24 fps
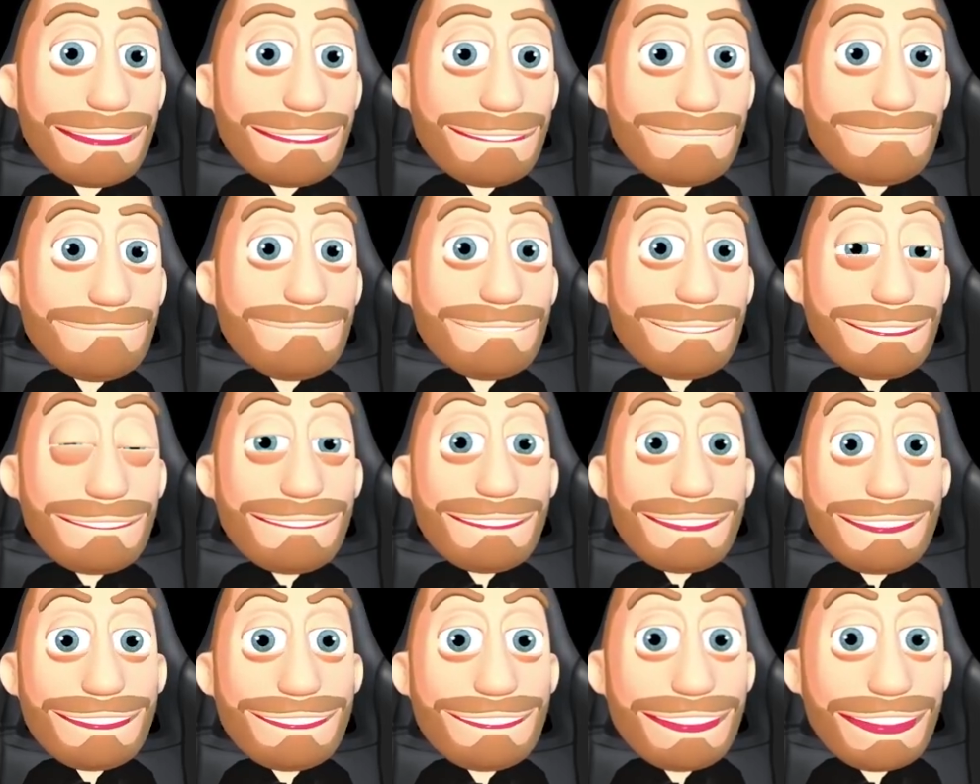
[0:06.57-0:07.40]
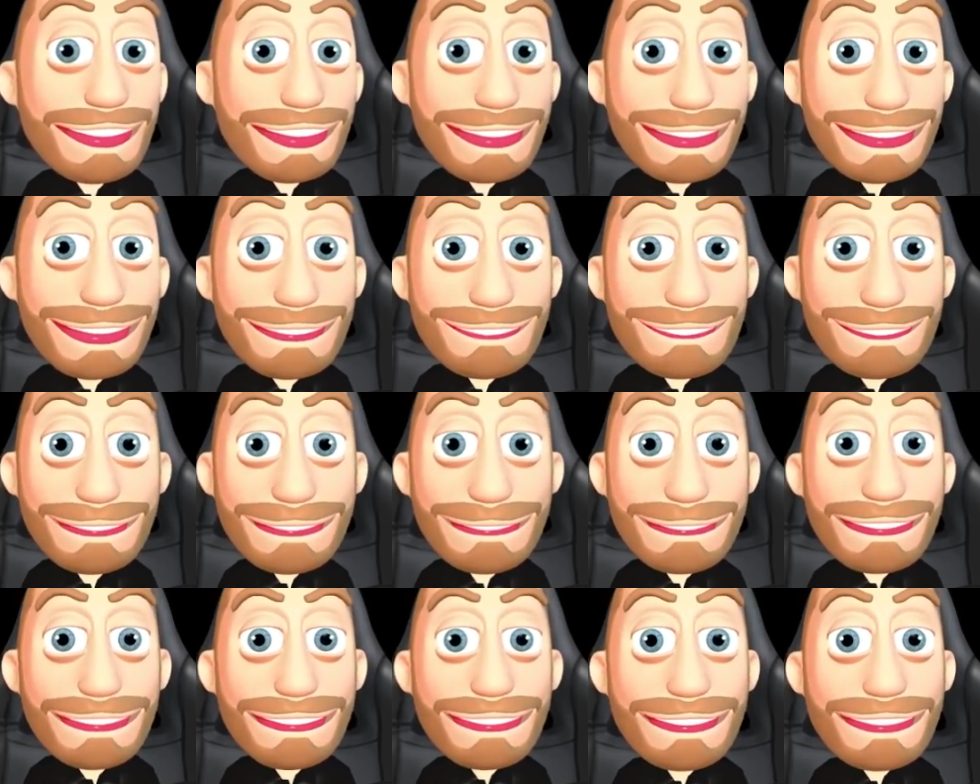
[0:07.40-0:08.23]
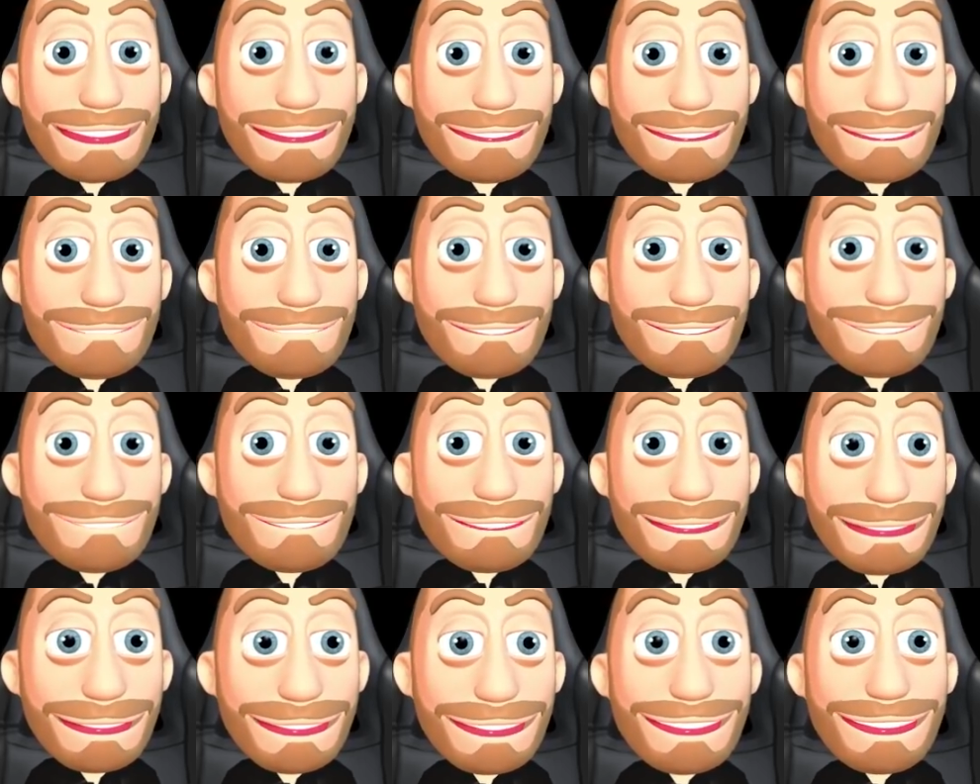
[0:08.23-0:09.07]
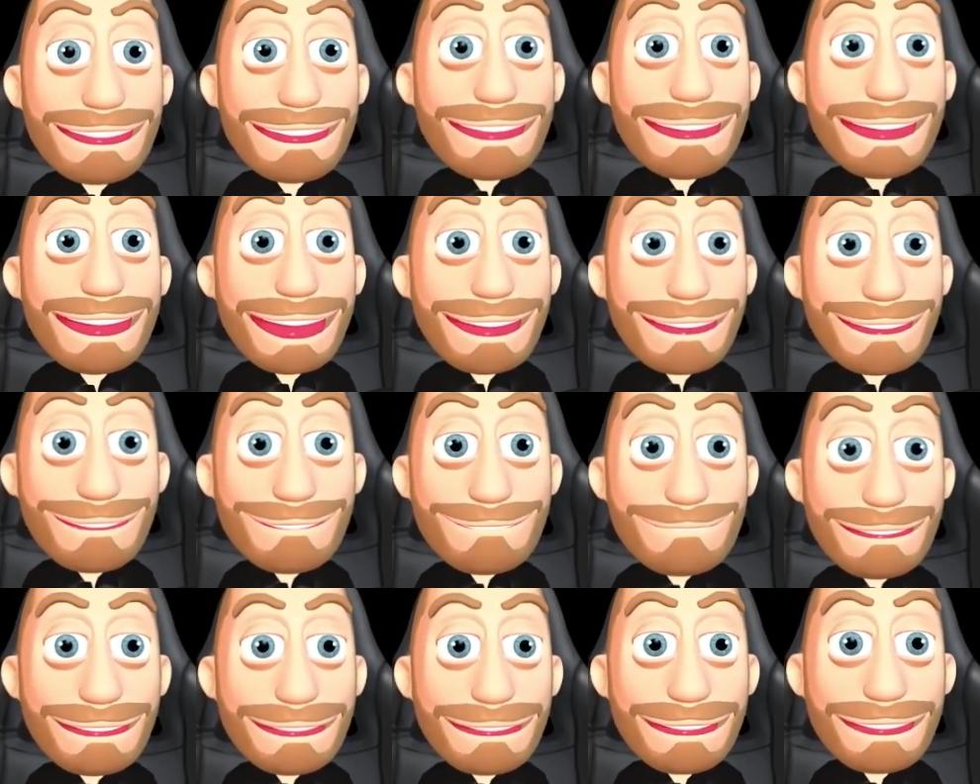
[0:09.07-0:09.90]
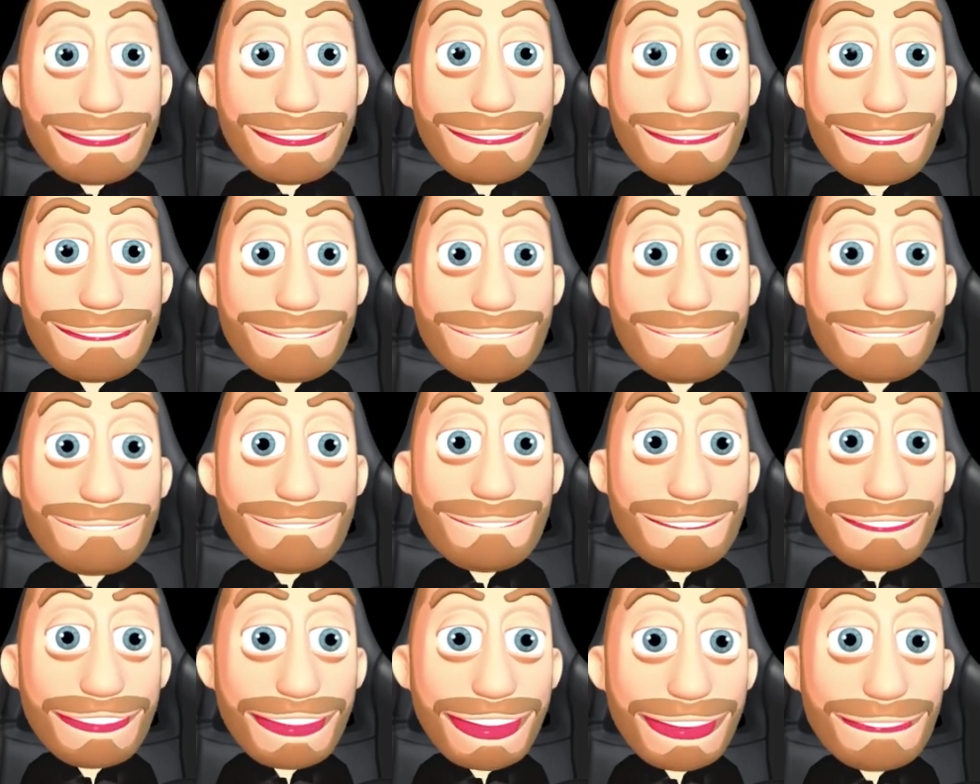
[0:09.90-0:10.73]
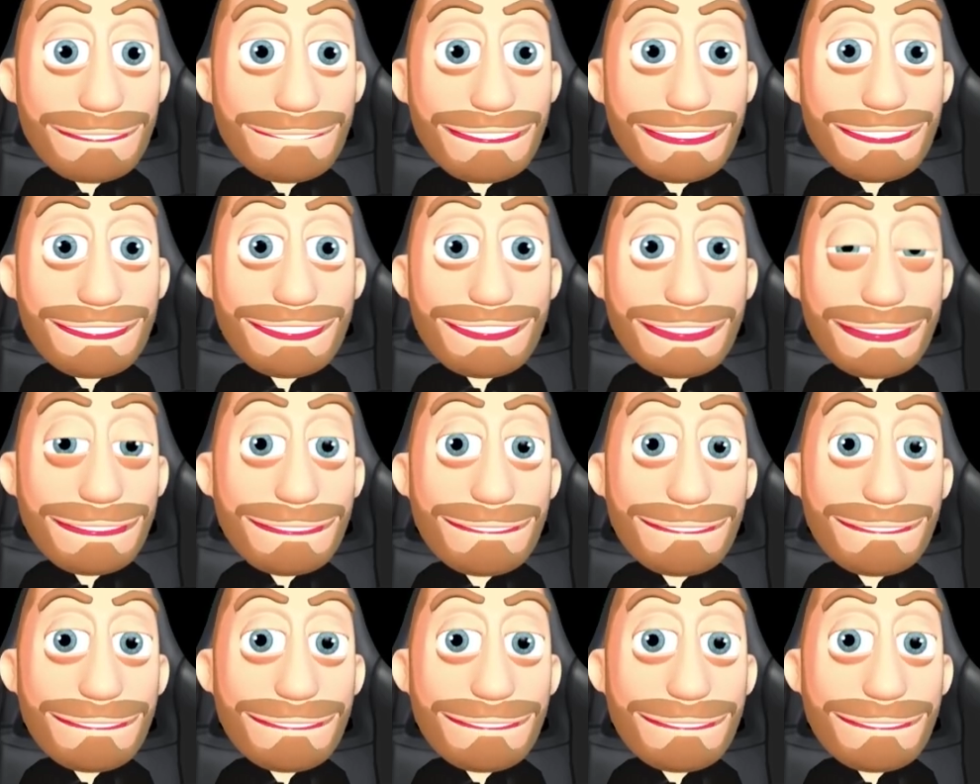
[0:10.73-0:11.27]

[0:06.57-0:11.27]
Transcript: the TBILL IL tracking and offset.